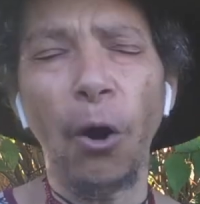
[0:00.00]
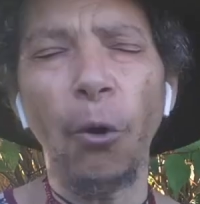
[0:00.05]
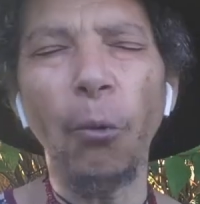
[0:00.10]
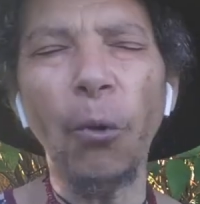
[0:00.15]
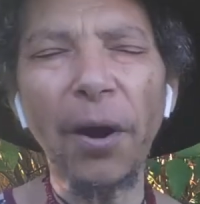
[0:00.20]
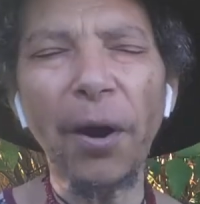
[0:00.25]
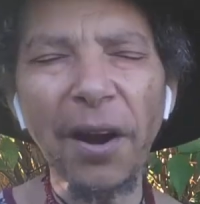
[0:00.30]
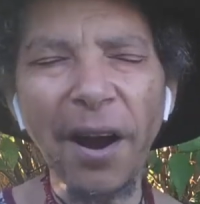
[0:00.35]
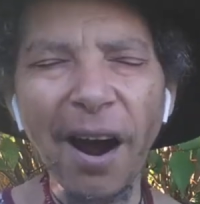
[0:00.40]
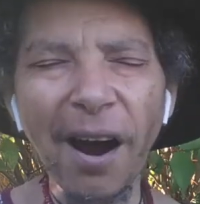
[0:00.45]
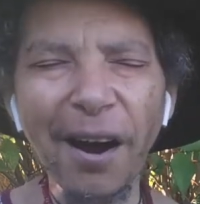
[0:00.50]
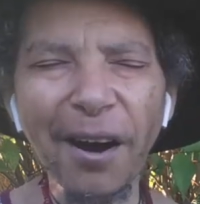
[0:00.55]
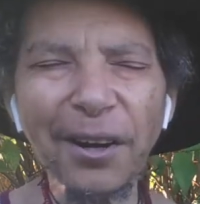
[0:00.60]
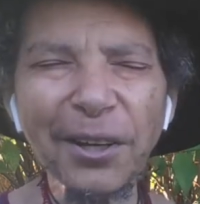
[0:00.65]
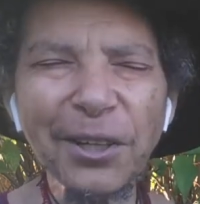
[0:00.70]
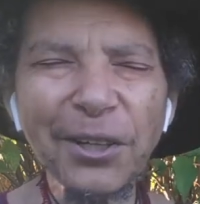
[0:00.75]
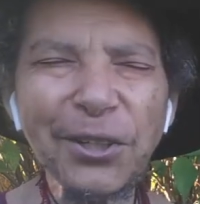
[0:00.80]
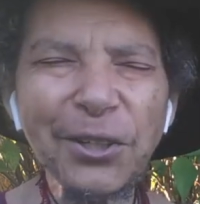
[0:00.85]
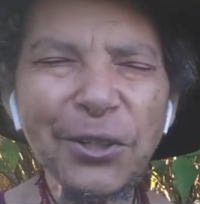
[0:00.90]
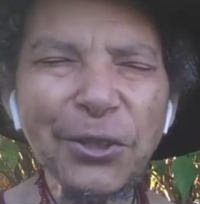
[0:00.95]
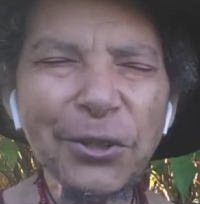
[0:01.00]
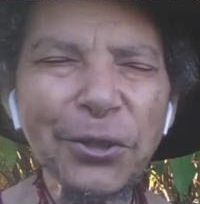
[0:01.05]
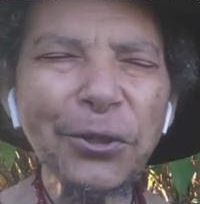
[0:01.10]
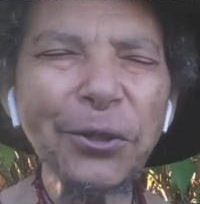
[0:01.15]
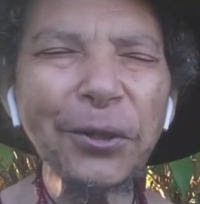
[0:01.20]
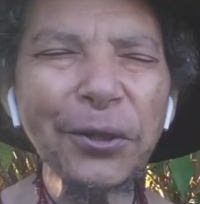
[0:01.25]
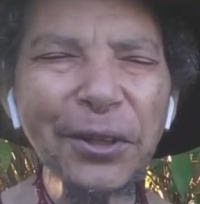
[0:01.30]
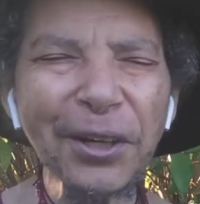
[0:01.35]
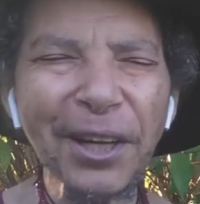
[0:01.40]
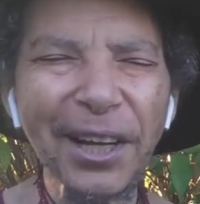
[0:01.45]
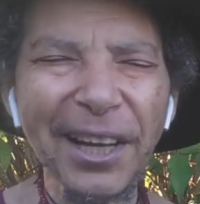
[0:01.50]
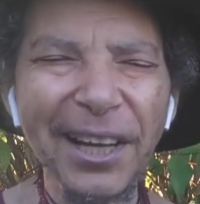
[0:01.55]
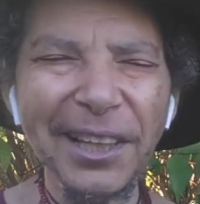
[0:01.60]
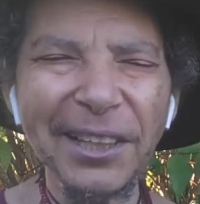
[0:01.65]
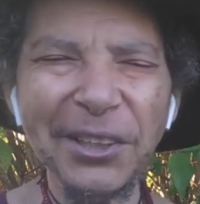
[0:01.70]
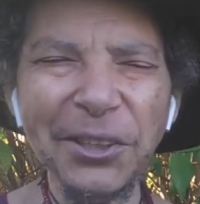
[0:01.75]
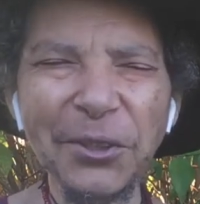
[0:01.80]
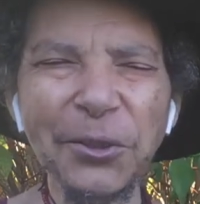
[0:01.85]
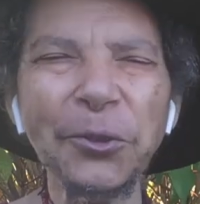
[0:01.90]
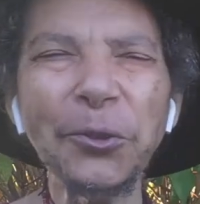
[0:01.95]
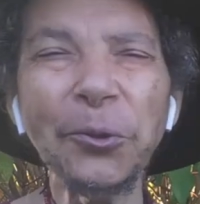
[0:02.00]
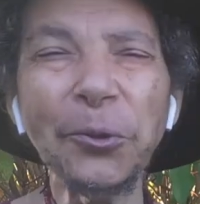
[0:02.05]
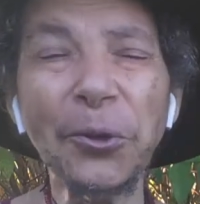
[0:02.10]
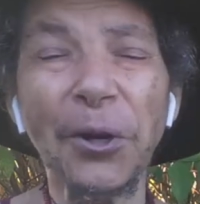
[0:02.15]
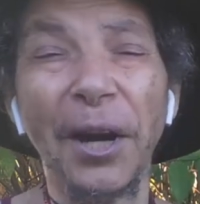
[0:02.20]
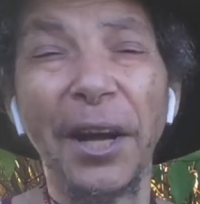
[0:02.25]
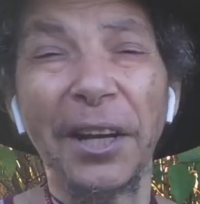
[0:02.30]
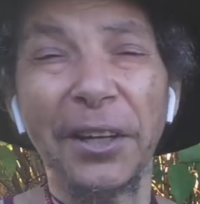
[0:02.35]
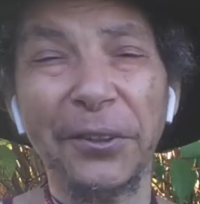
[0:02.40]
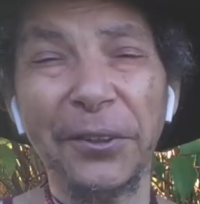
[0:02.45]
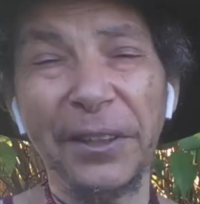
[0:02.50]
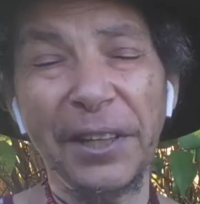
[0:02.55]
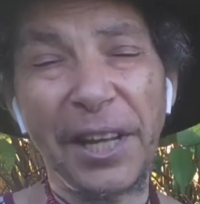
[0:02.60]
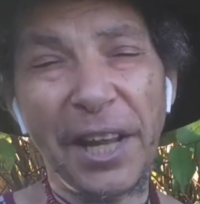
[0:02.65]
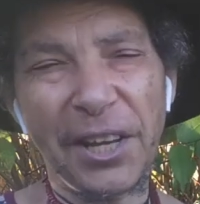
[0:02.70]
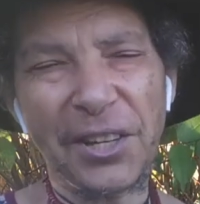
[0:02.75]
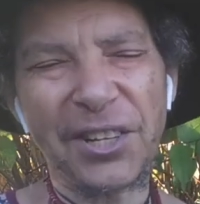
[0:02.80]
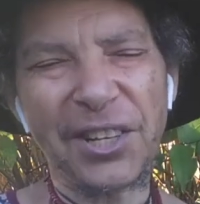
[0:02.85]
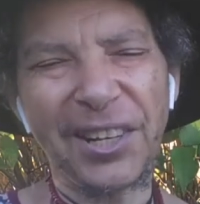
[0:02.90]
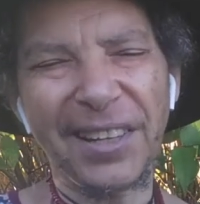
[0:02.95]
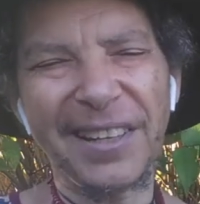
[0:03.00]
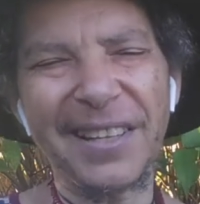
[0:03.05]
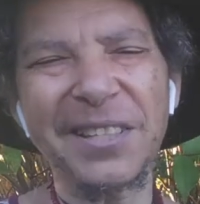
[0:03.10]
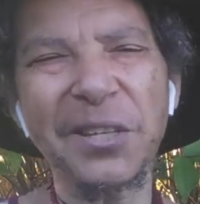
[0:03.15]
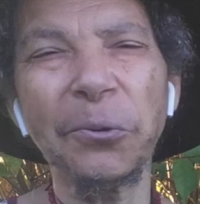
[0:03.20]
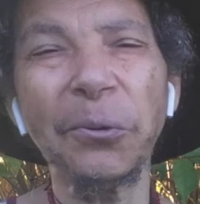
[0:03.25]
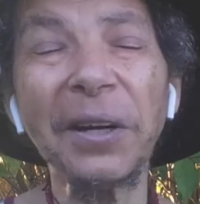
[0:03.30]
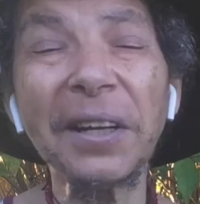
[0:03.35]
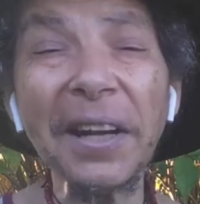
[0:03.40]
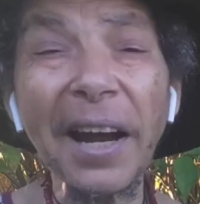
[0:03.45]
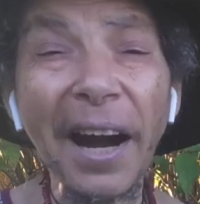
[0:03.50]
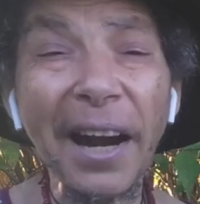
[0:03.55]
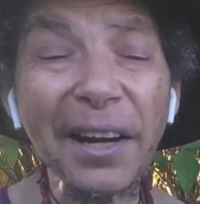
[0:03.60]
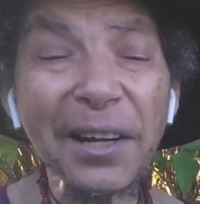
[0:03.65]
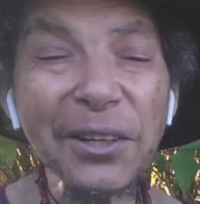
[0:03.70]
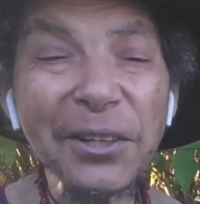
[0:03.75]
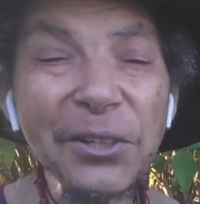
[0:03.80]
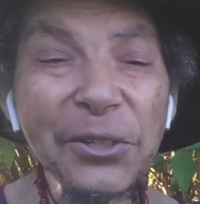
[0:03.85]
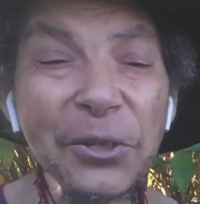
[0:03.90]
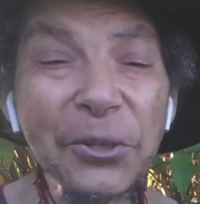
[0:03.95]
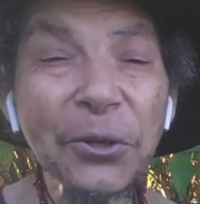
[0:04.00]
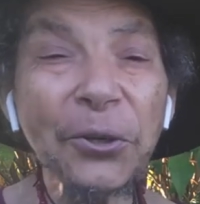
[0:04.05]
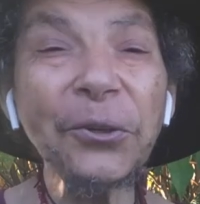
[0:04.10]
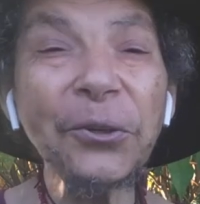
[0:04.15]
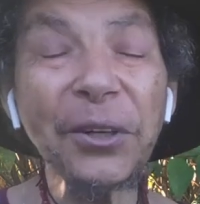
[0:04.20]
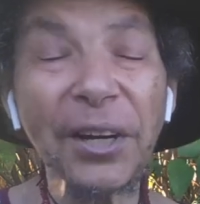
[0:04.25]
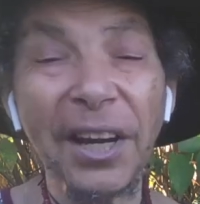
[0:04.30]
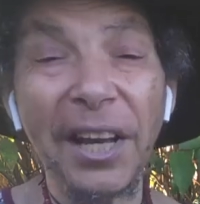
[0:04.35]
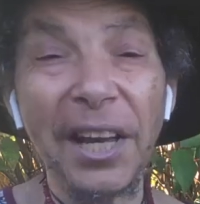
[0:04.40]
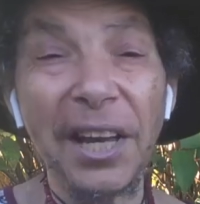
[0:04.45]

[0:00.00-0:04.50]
What are your new creations? What are your